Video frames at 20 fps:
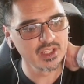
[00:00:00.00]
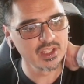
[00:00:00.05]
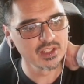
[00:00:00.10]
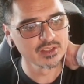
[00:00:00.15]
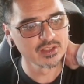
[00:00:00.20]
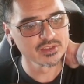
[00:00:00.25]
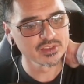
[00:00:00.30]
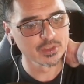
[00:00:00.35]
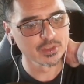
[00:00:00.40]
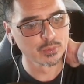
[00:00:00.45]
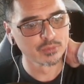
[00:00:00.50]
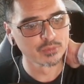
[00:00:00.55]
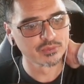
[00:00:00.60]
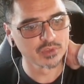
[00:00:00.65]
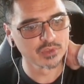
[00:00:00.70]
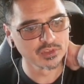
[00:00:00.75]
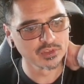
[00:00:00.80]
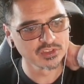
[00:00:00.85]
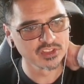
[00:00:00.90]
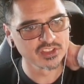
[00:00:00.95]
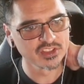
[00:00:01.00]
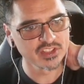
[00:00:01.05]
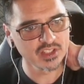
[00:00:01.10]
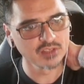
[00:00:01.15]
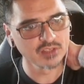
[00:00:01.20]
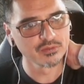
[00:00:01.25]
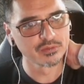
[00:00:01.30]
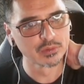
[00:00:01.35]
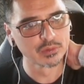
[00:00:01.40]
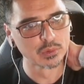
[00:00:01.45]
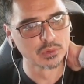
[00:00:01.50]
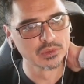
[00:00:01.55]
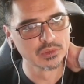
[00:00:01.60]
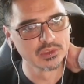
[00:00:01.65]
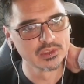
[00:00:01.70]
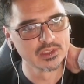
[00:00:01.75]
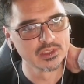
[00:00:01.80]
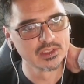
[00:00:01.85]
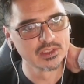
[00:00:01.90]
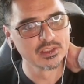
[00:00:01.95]
So we've gone to the second floor,
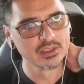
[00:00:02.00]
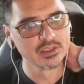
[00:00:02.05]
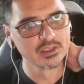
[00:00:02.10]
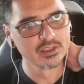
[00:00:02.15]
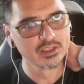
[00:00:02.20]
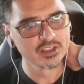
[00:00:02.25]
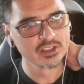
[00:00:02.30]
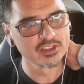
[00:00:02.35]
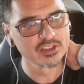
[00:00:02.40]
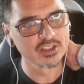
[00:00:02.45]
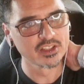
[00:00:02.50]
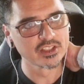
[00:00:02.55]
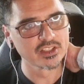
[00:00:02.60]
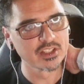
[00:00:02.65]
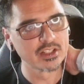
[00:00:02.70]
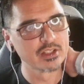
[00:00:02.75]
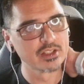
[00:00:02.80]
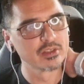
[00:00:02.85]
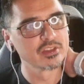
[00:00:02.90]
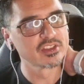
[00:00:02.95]
inside the tower.